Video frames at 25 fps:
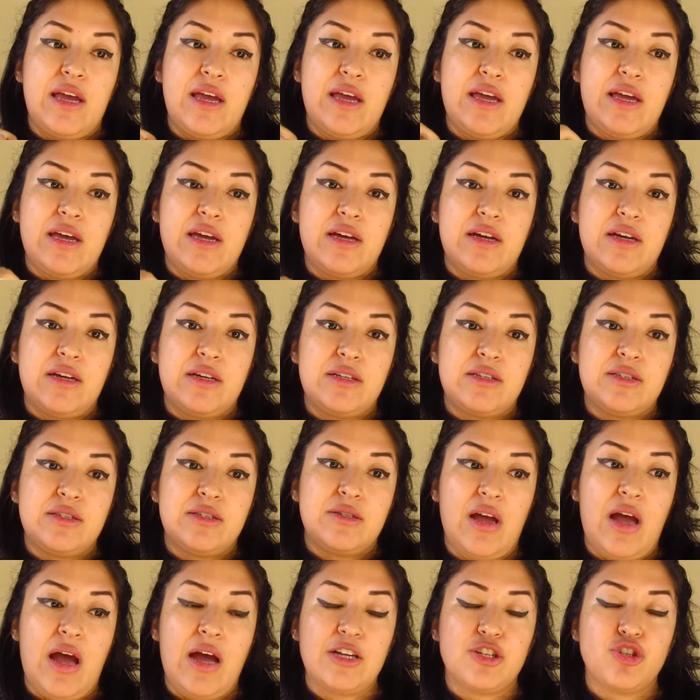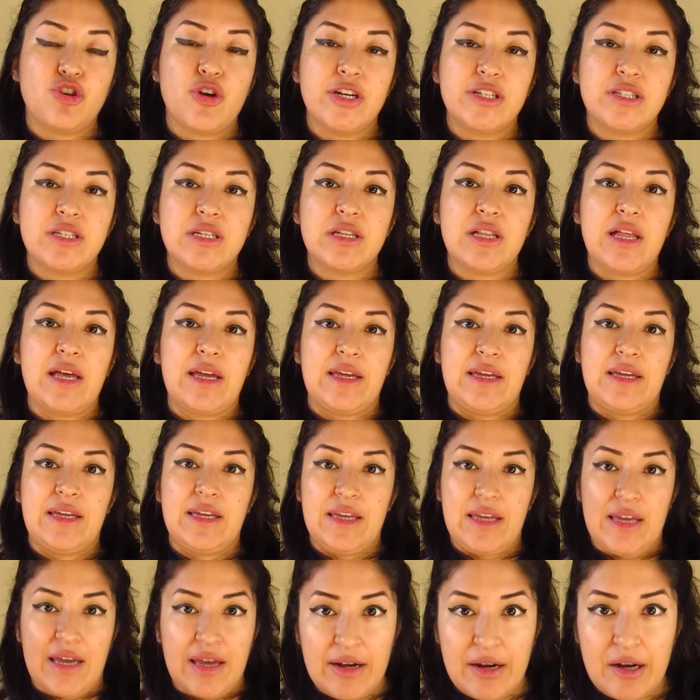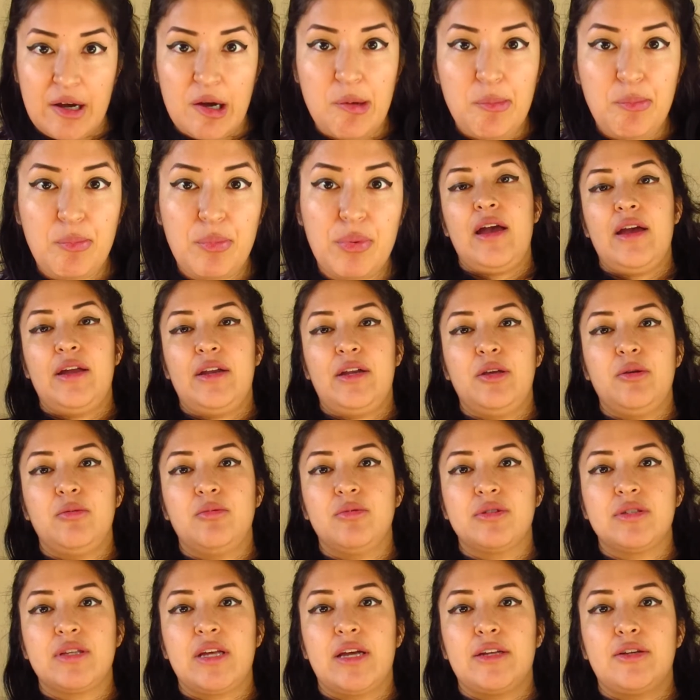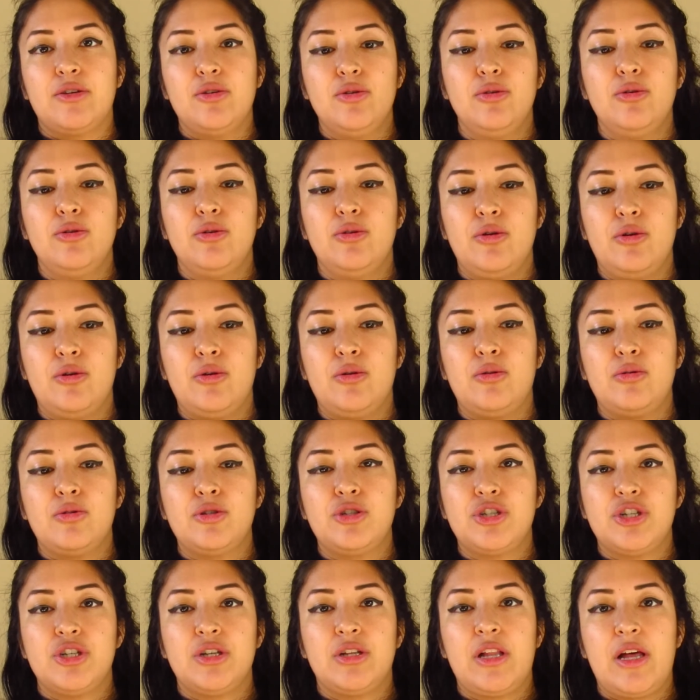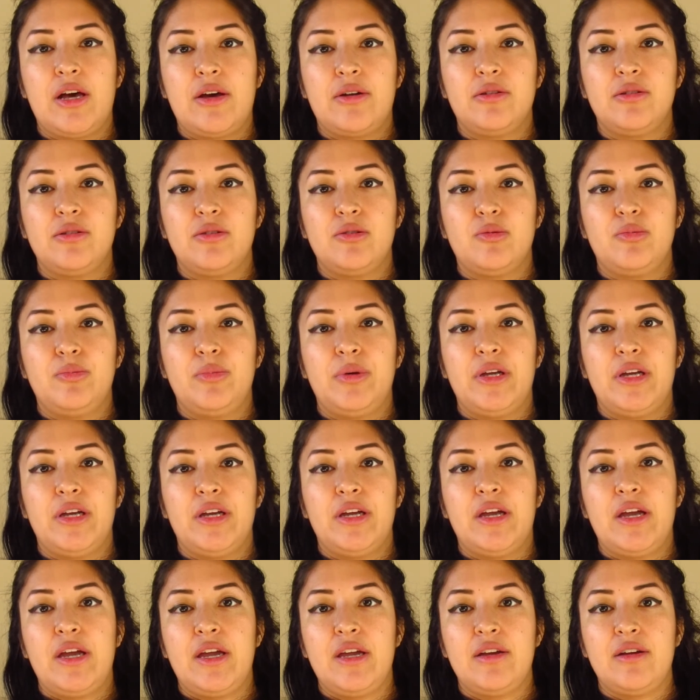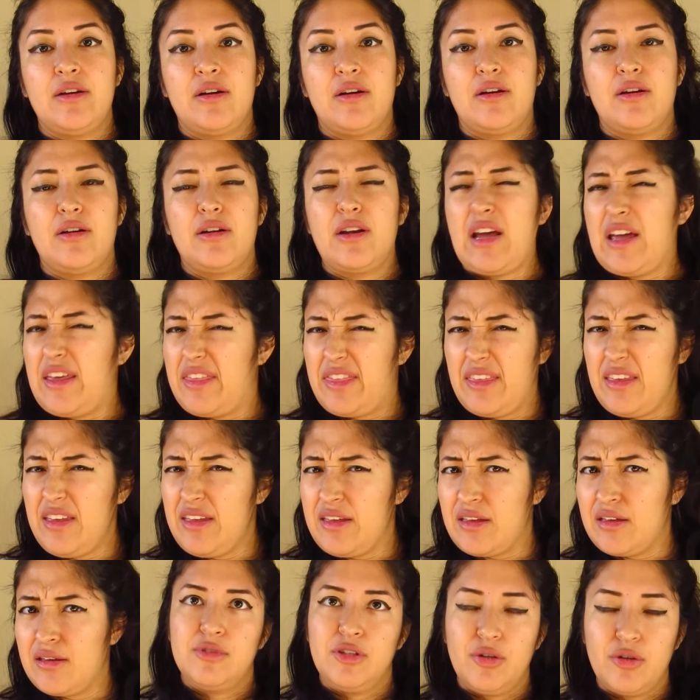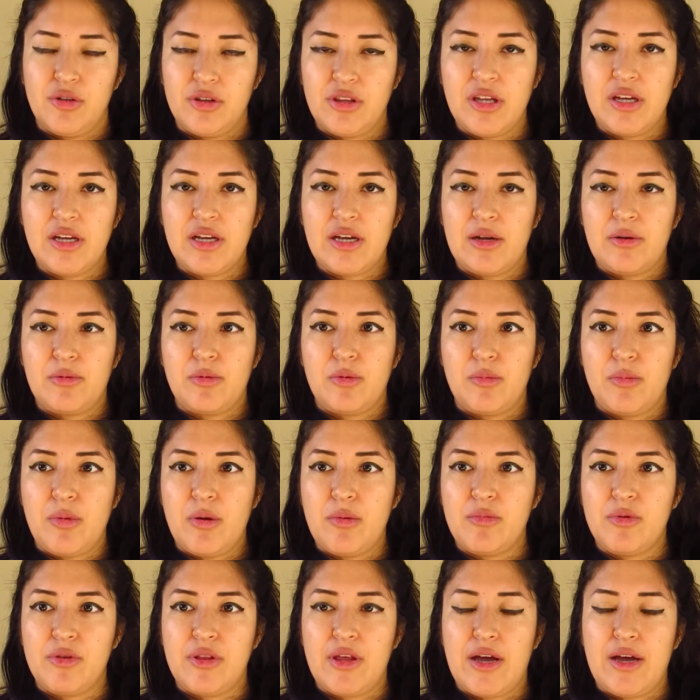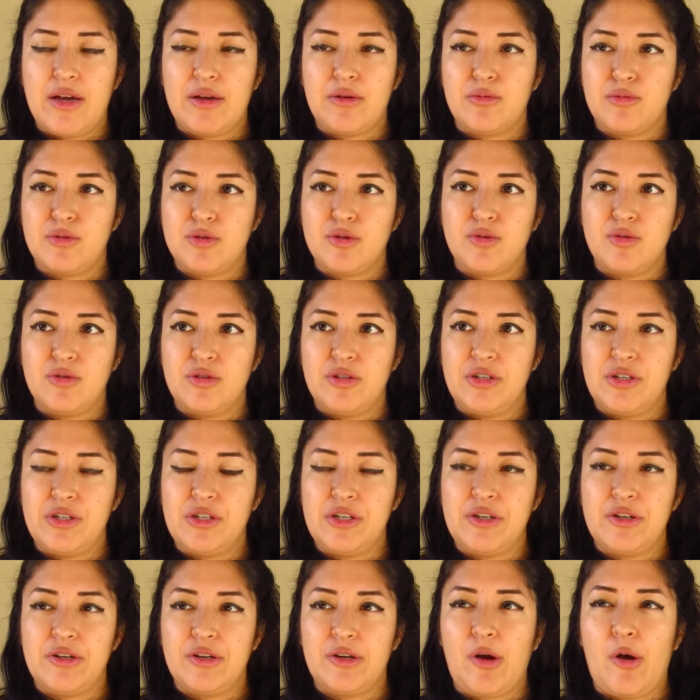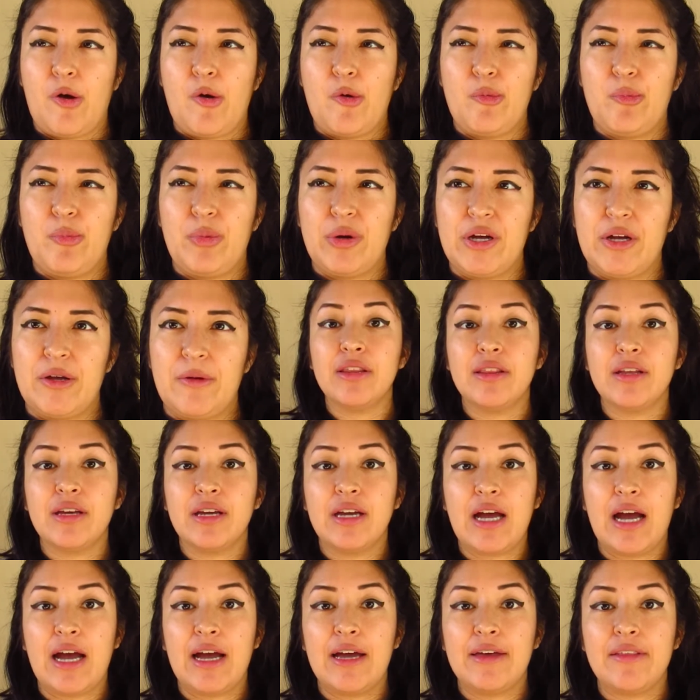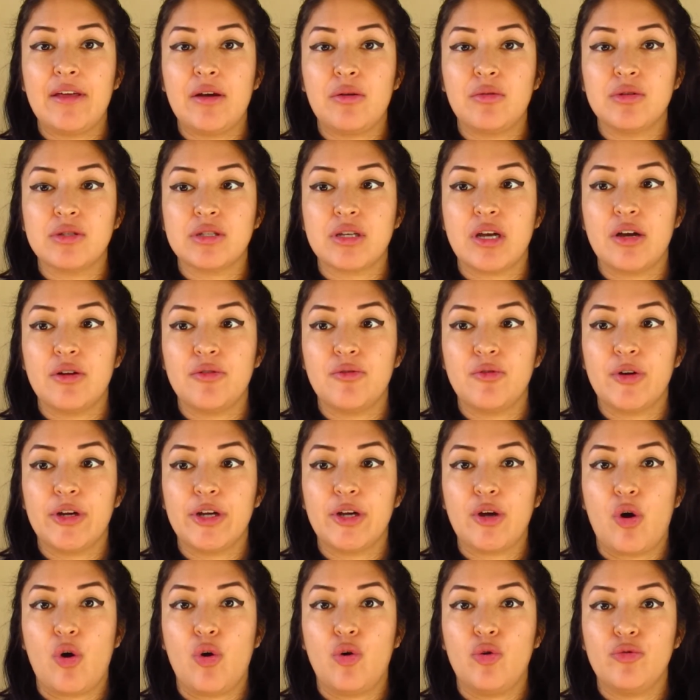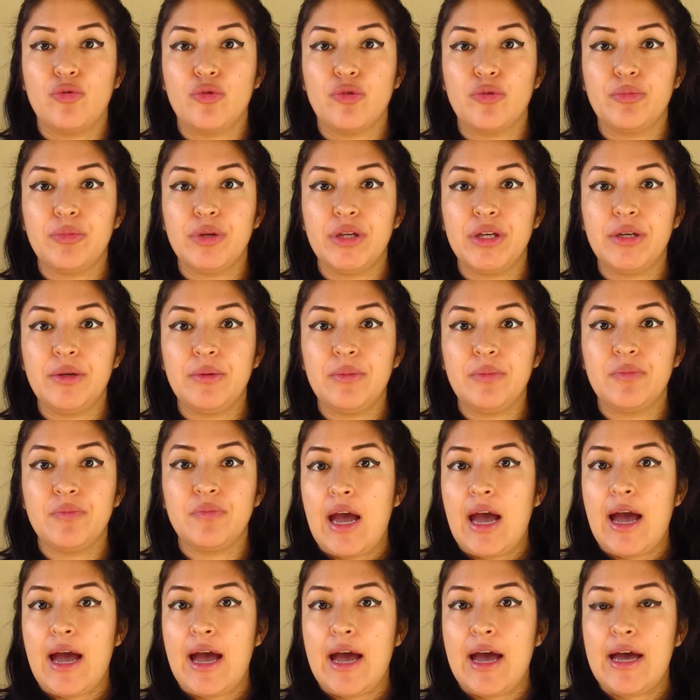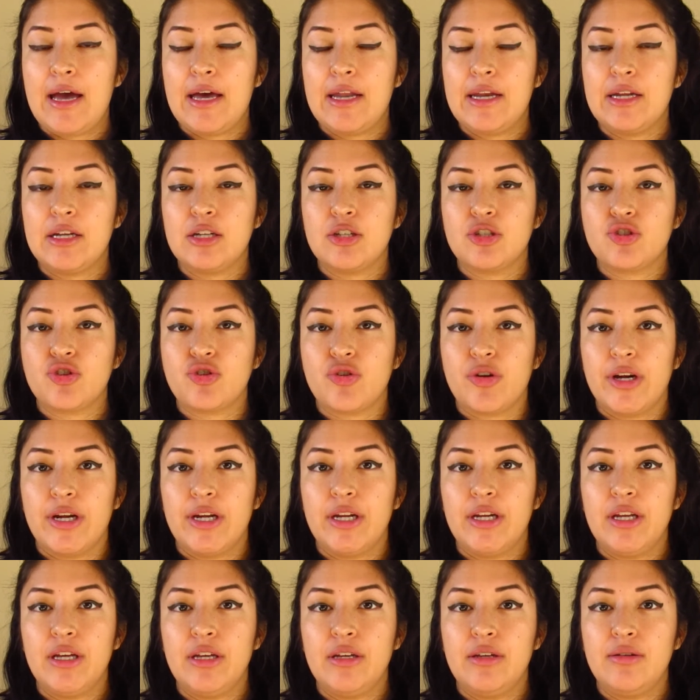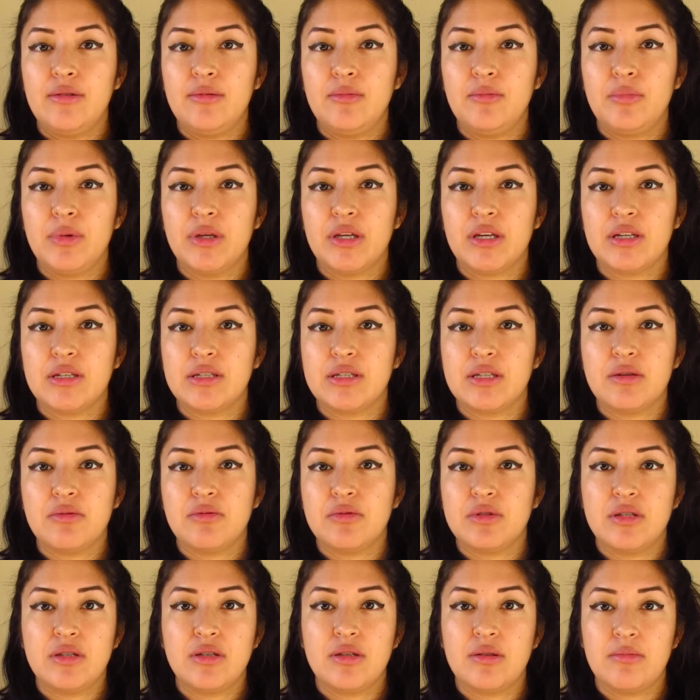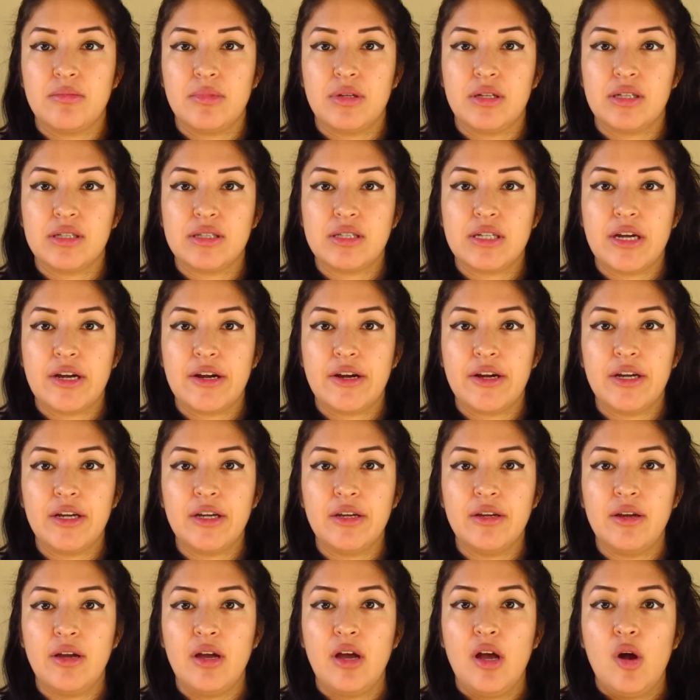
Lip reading: And I tried to like get up and he was like, no, chill out a little bit, hang on. I think you'd think I'd remember that. It was only a year ago, but the guy that was hovering over me had training because he was in the military.